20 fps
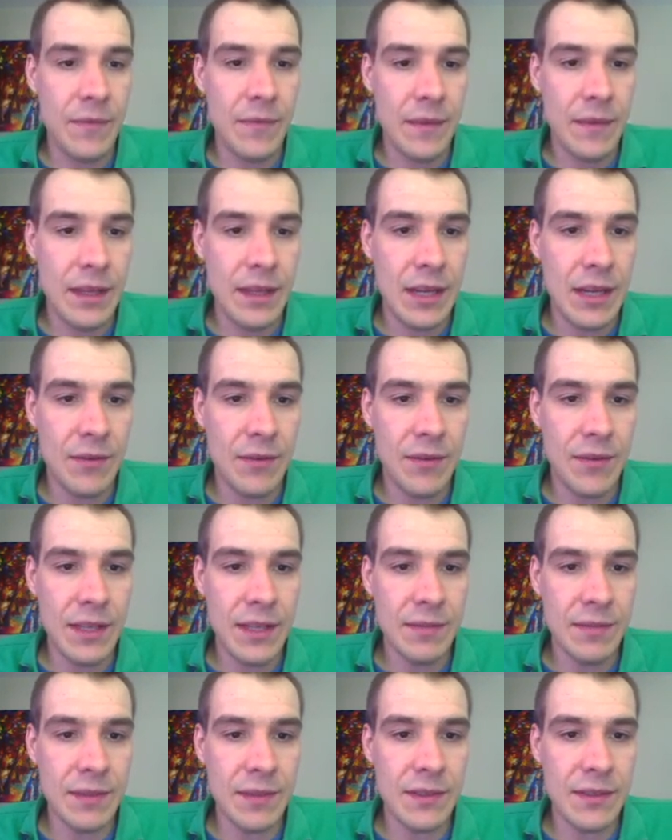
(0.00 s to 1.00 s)
Now for
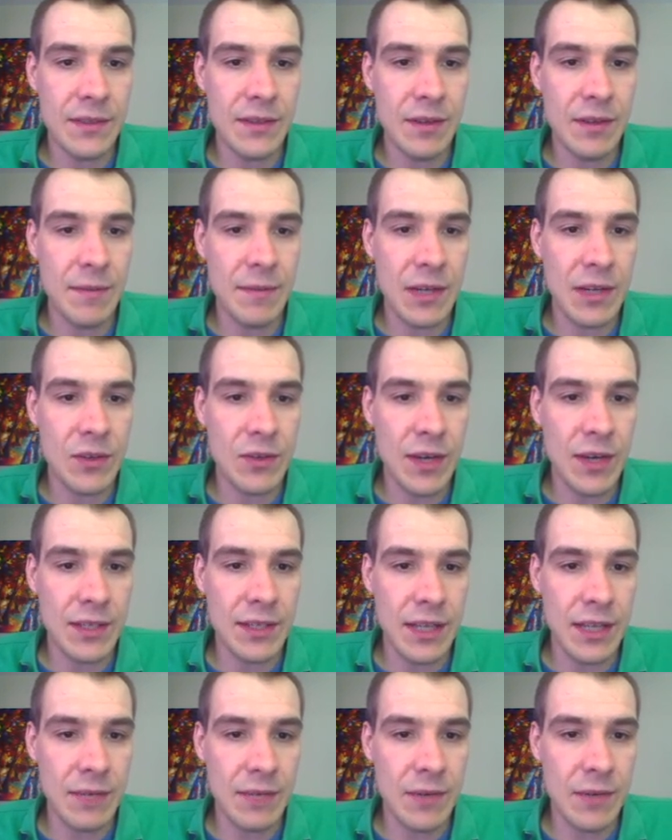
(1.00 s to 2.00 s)
this one, sodium
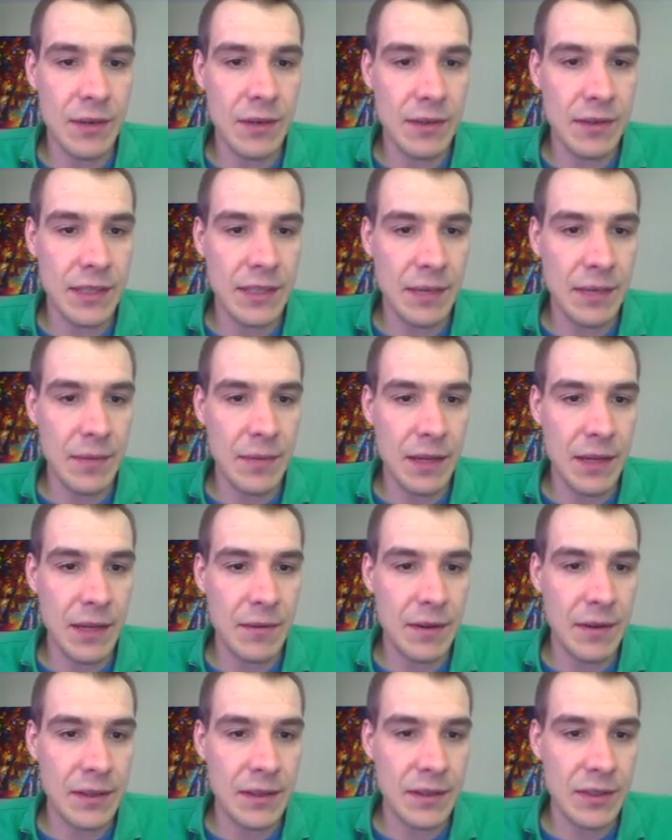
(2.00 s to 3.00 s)
hydroxide, we know the same thing.
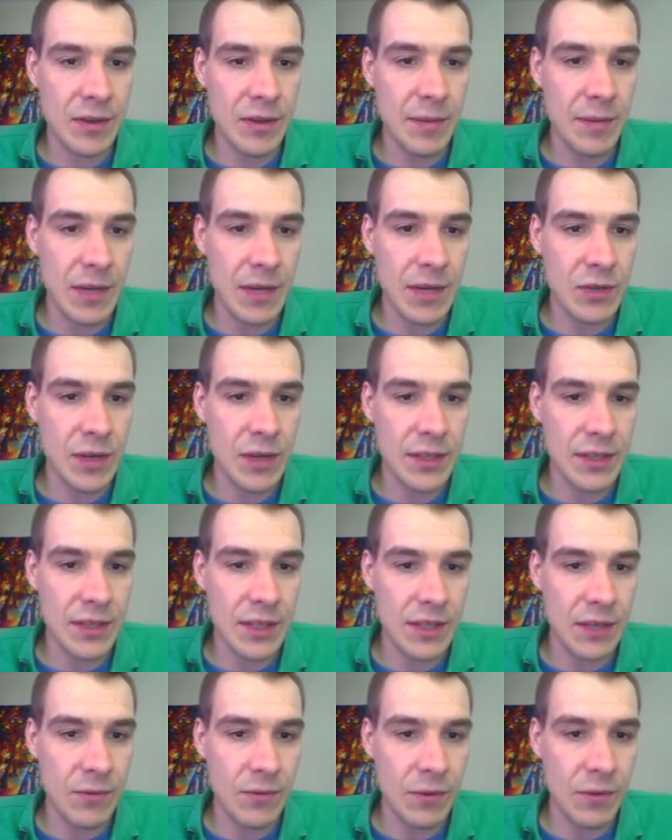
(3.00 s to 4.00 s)
We know that sodium
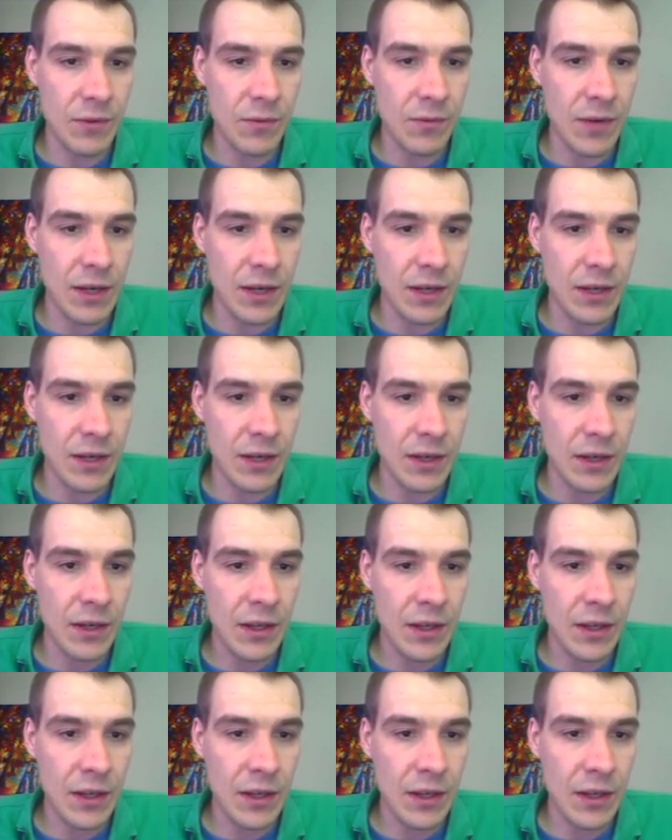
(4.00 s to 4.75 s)
hydroxide with water